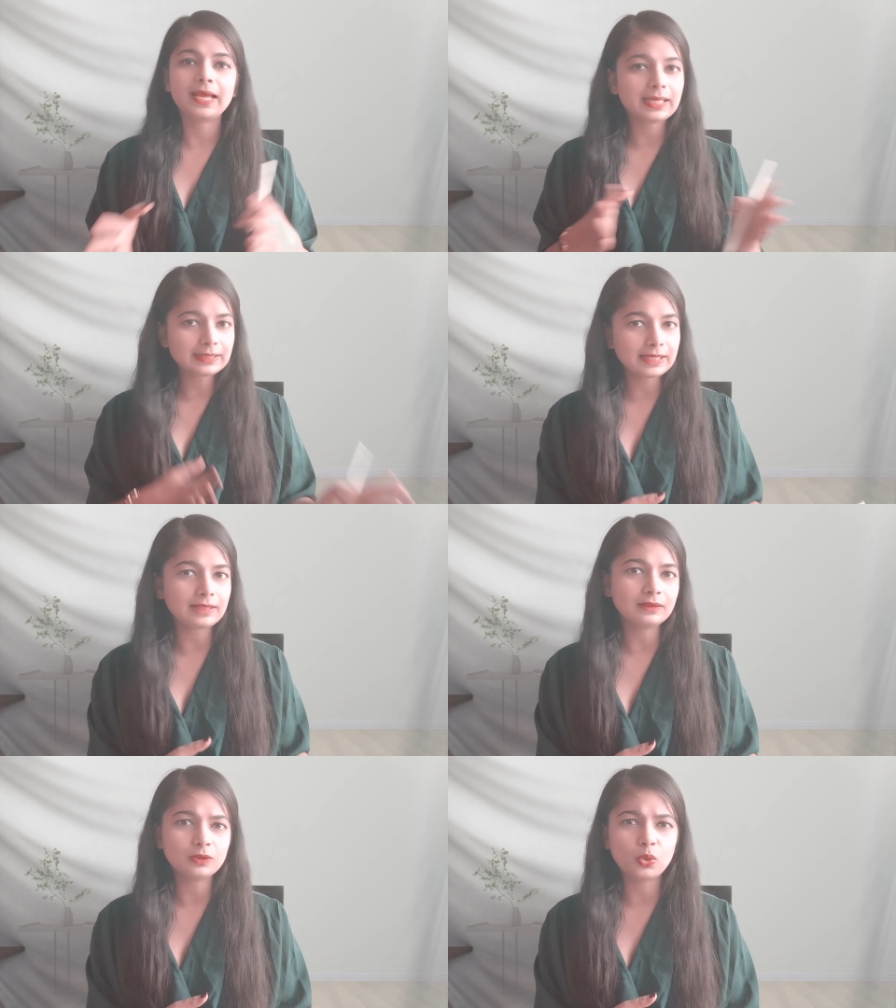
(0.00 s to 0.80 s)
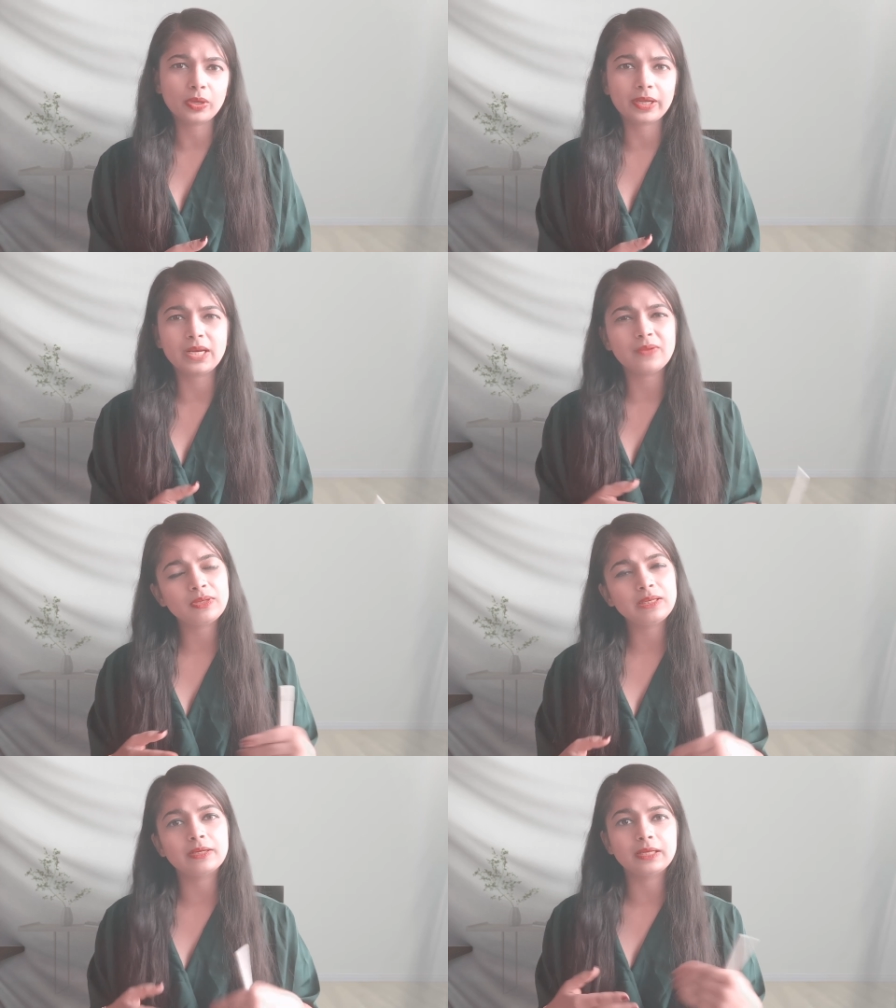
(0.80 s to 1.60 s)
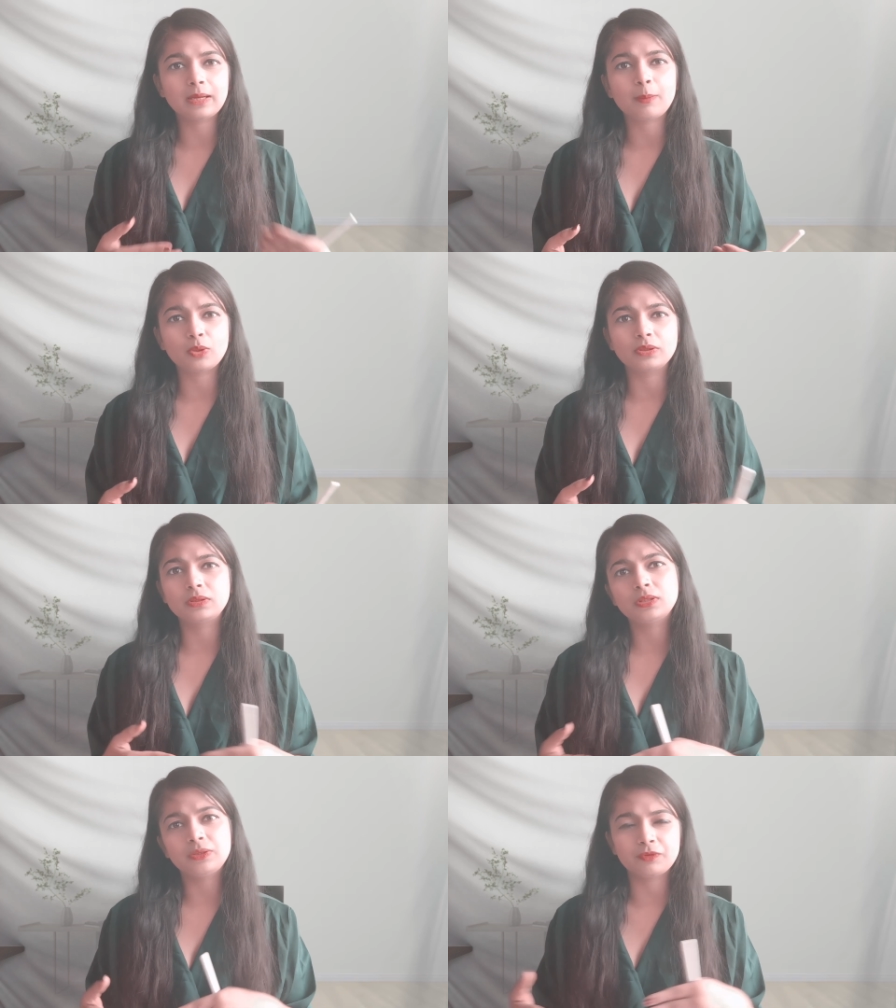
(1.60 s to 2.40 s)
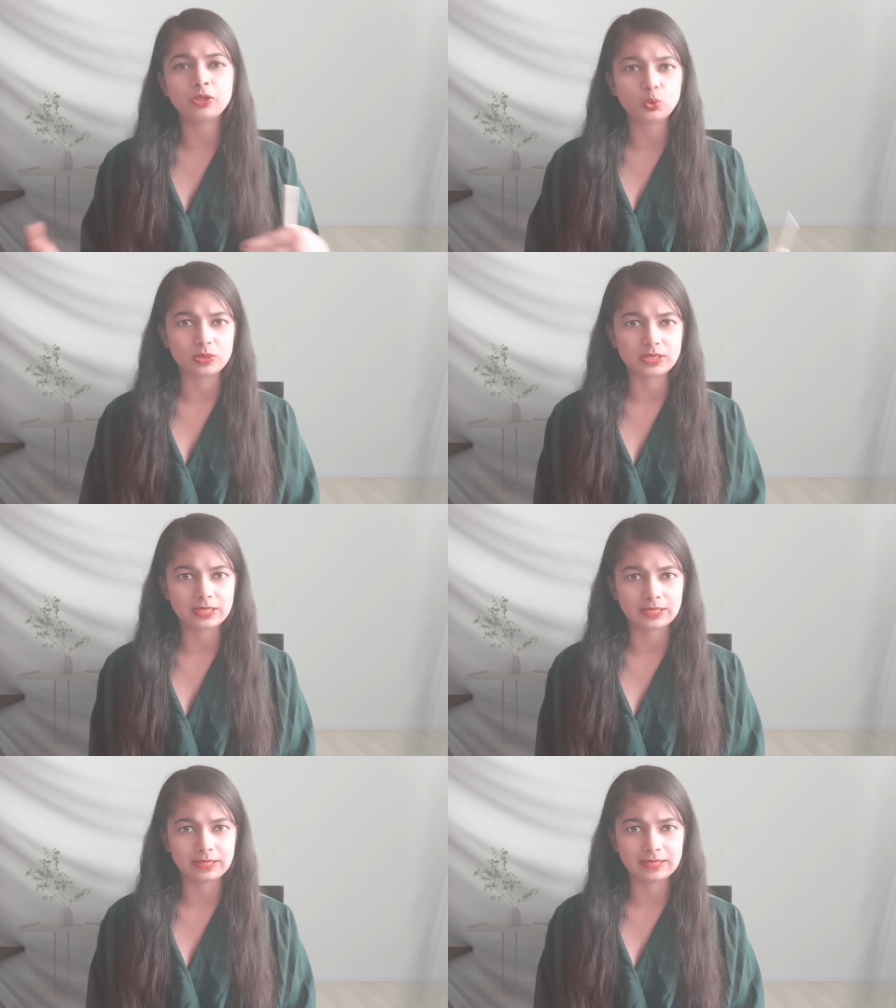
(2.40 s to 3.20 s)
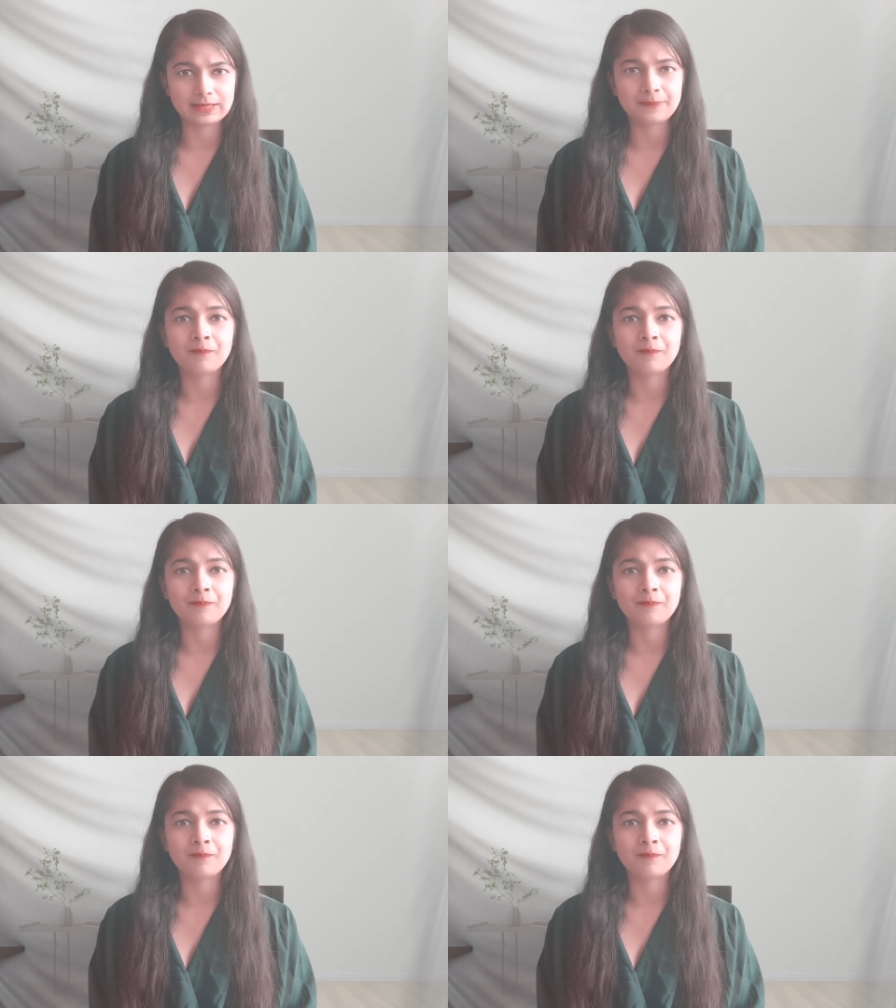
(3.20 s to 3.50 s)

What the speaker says: and then go ahead in learning about the different tools and techniques.